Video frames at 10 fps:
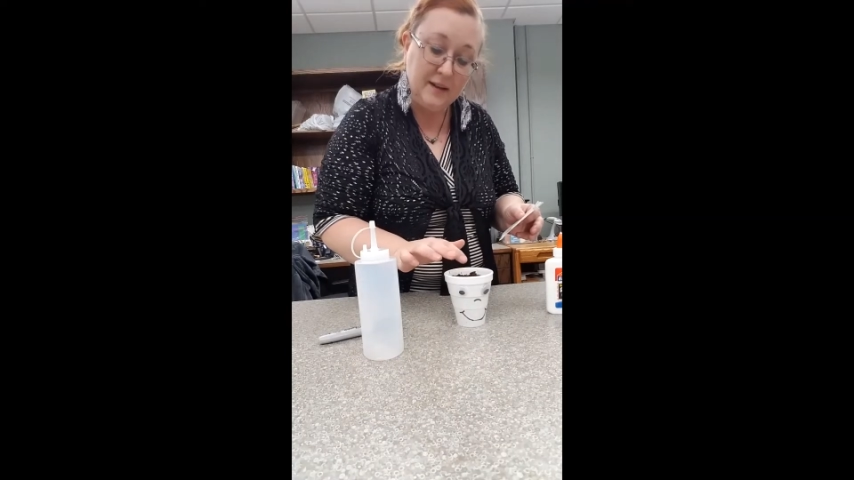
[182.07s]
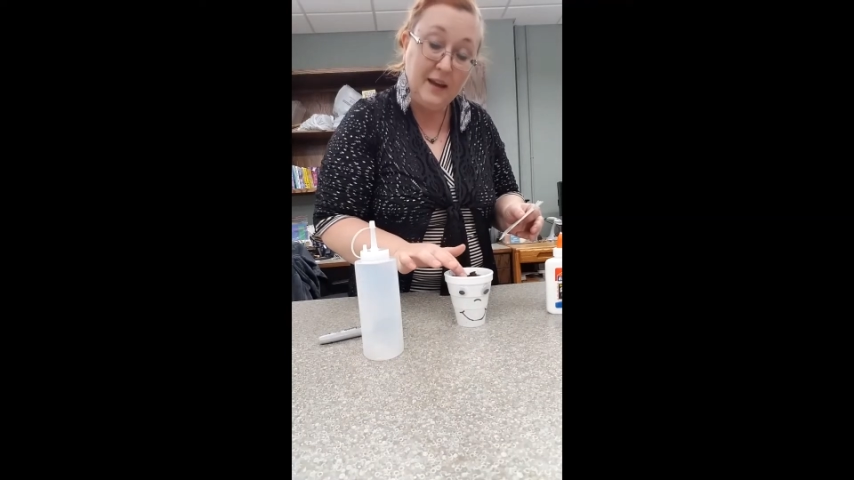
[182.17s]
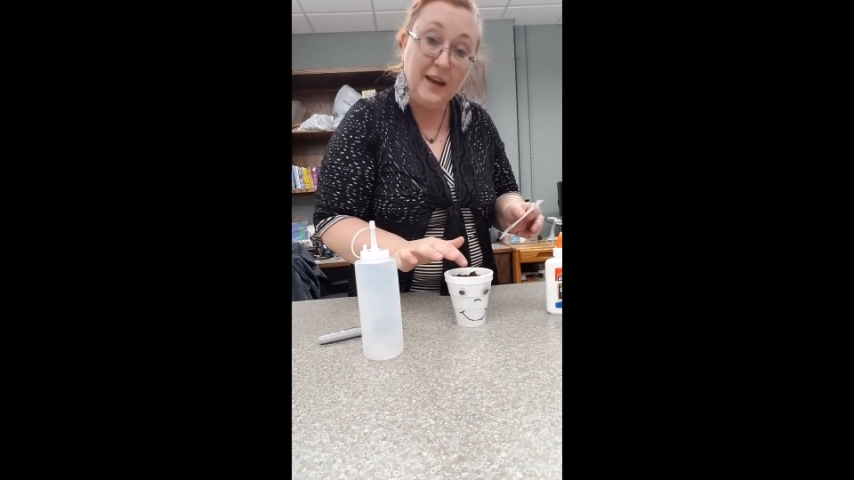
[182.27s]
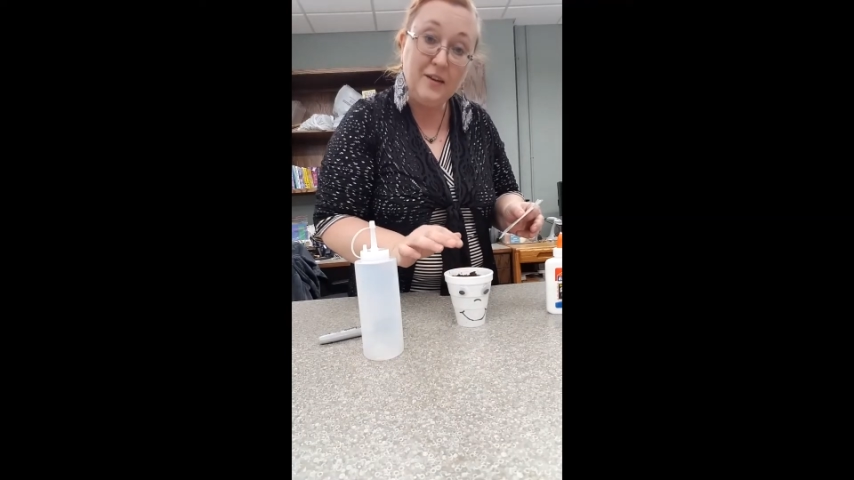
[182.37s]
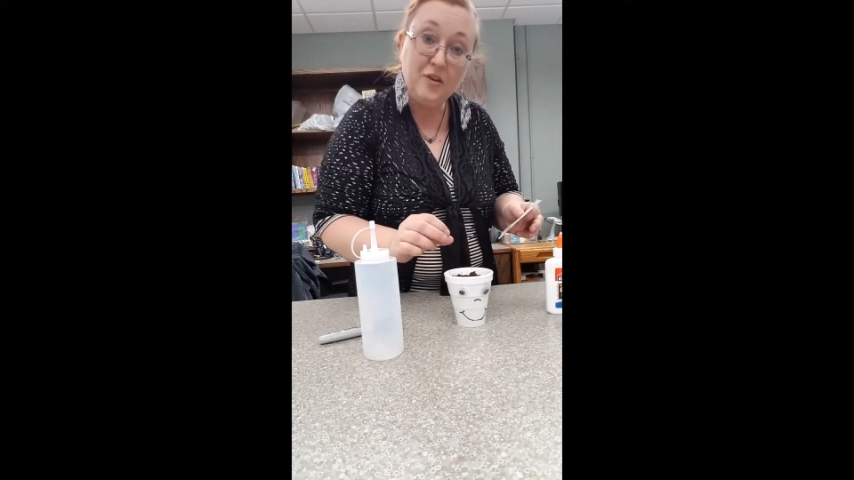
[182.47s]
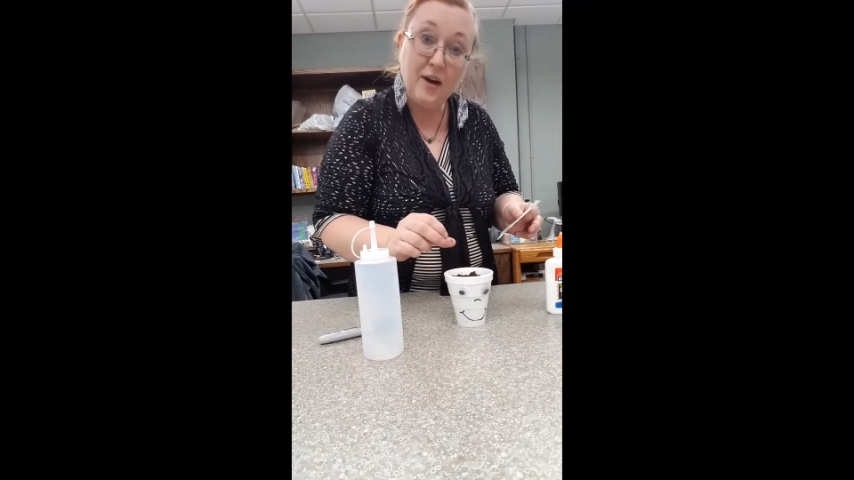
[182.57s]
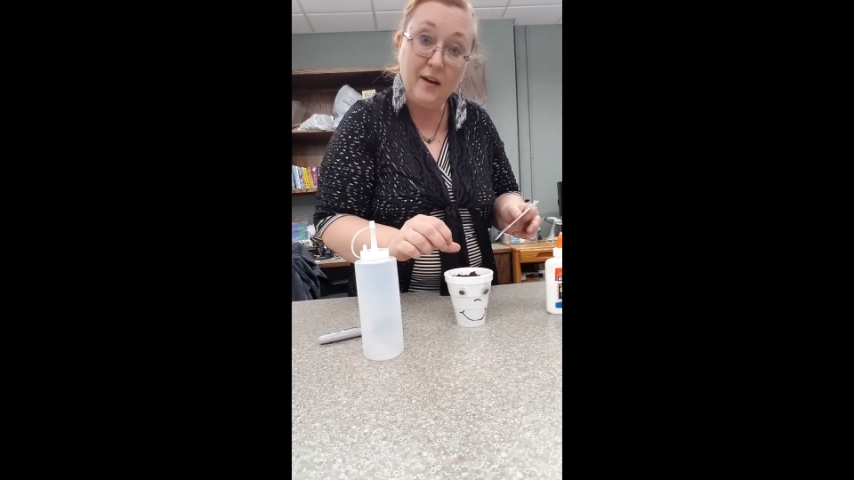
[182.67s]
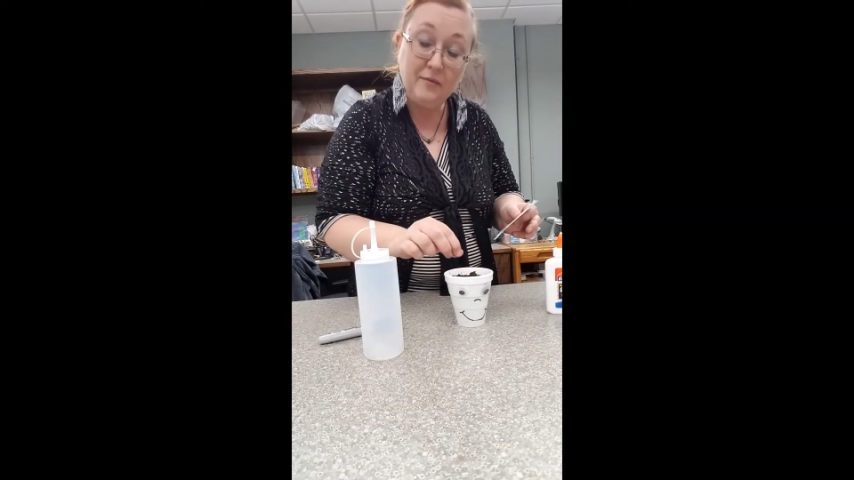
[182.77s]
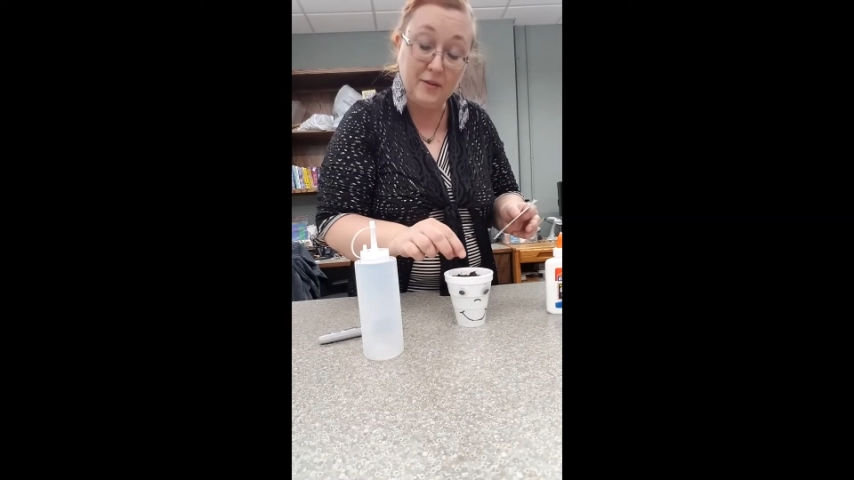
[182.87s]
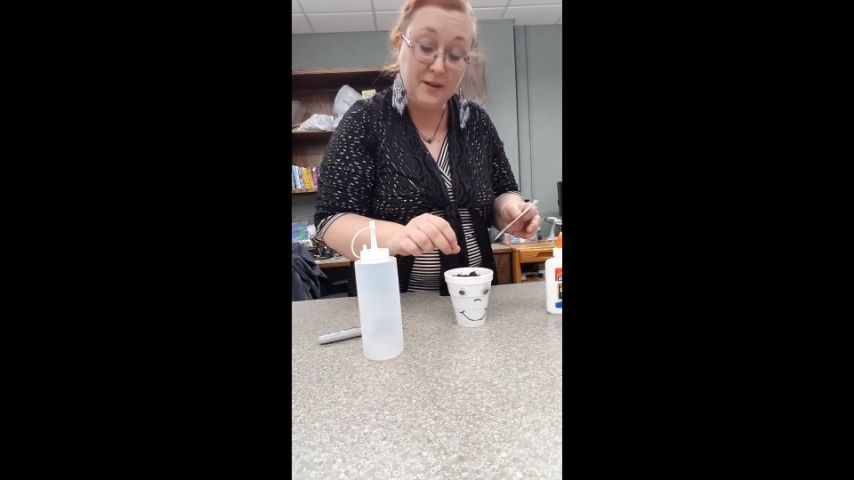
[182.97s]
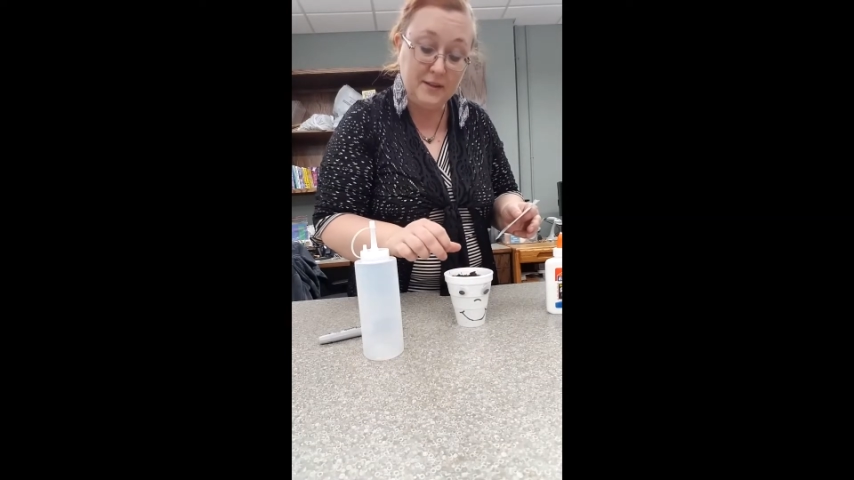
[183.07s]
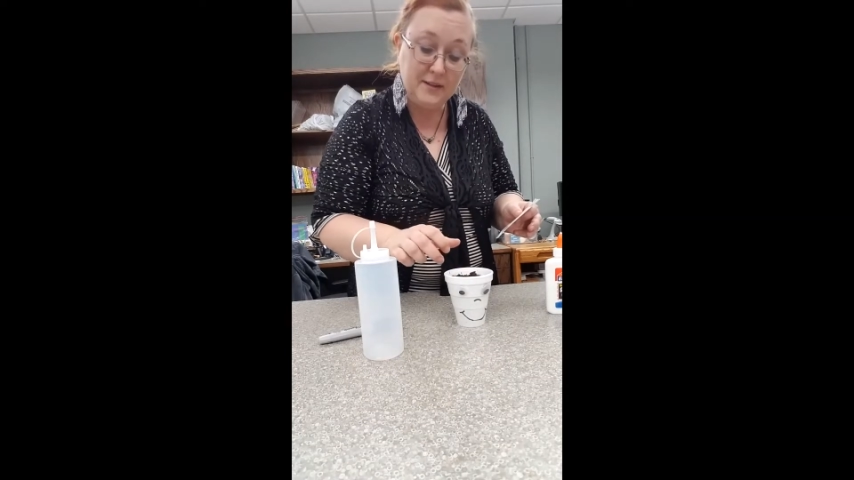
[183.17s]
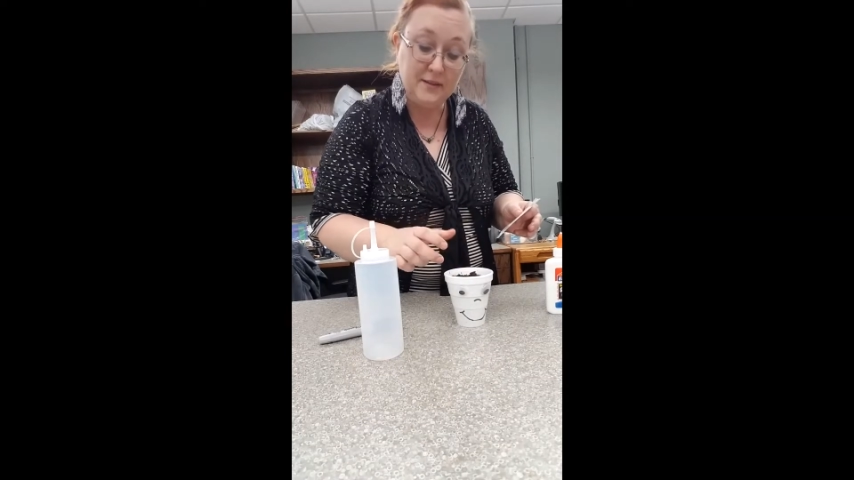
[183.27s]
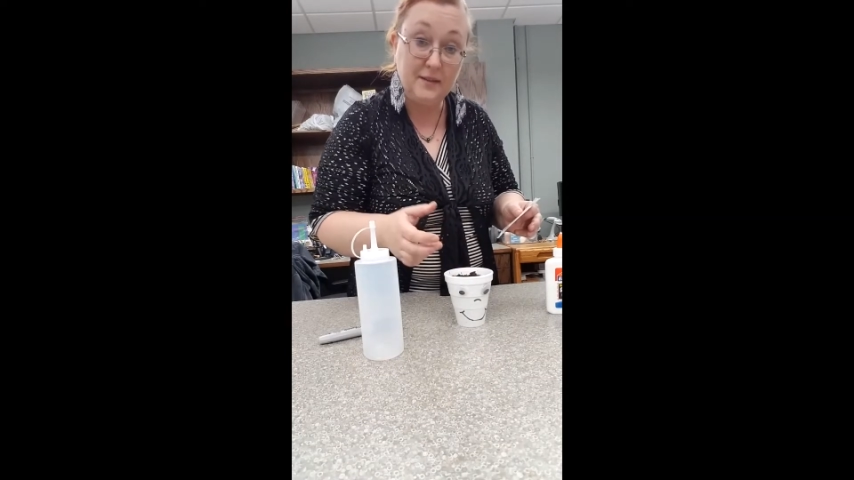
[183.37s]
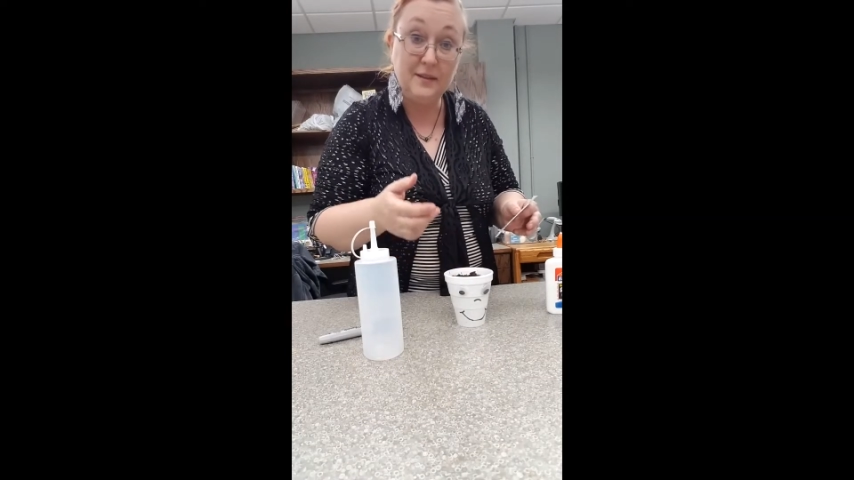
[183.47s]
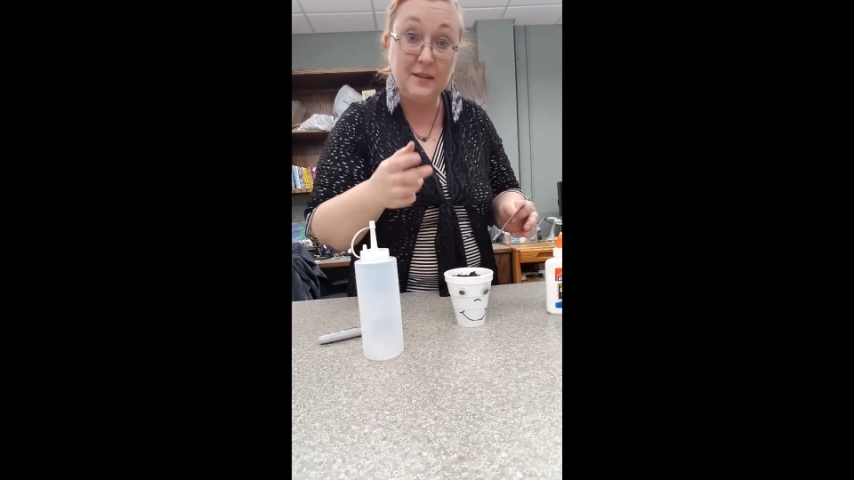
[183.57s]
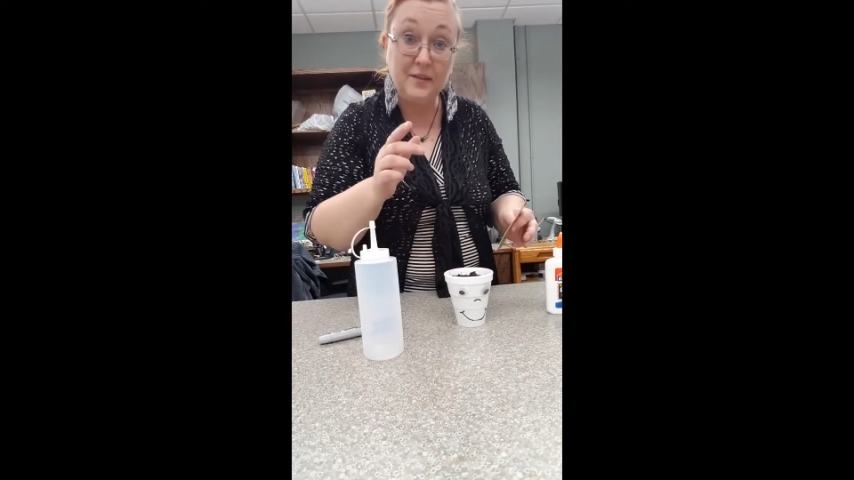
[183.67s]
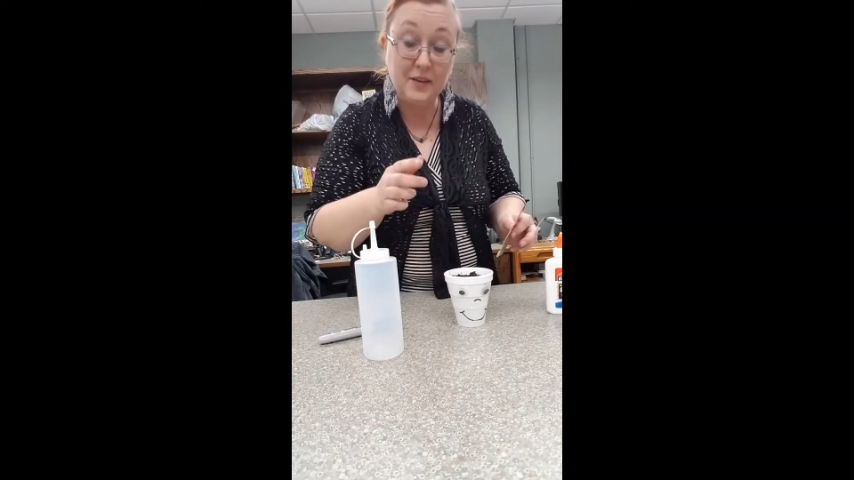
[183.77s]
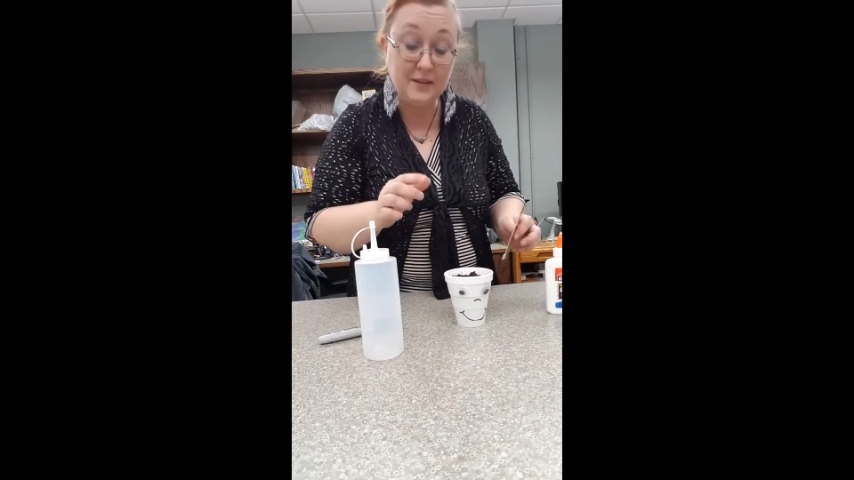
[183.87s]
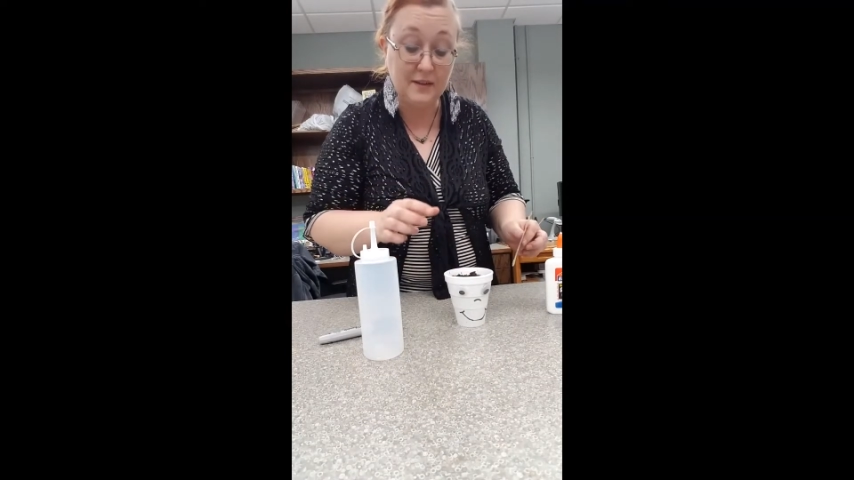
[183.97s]
and cover it.
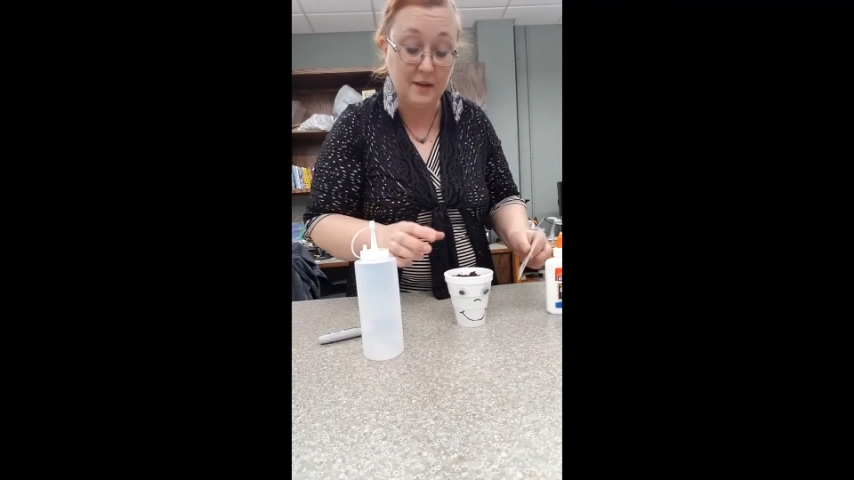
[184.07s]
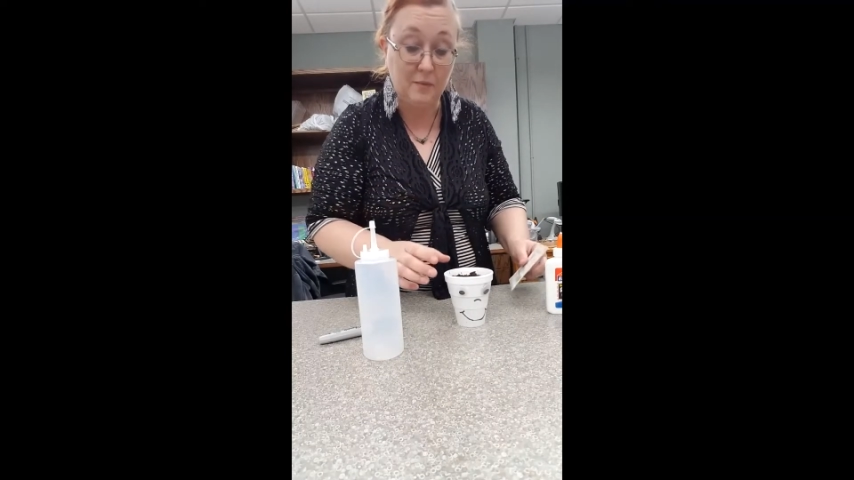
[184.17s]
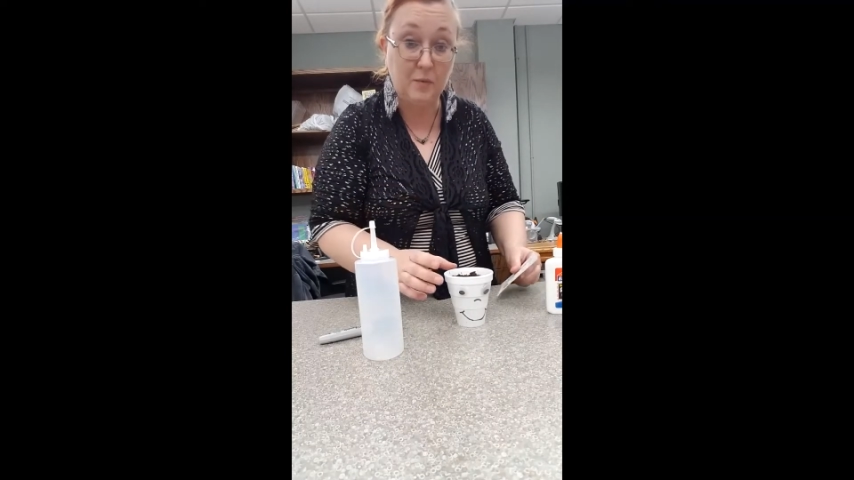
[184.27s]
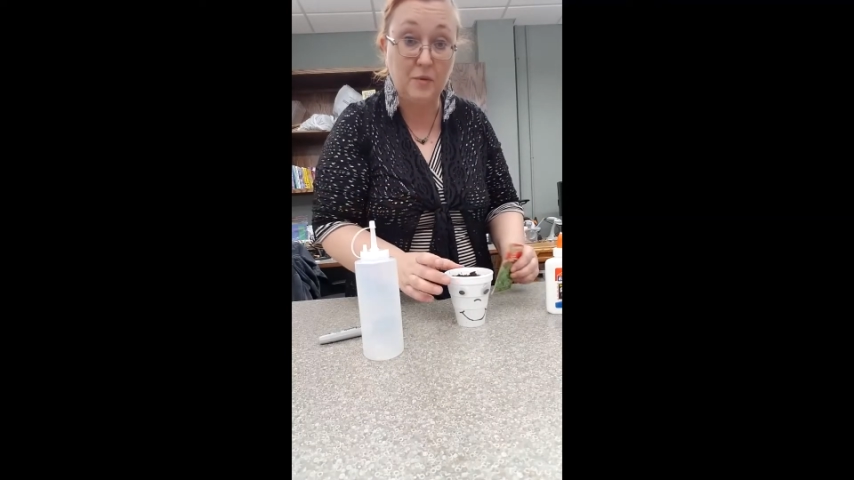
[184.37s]
This time I'm going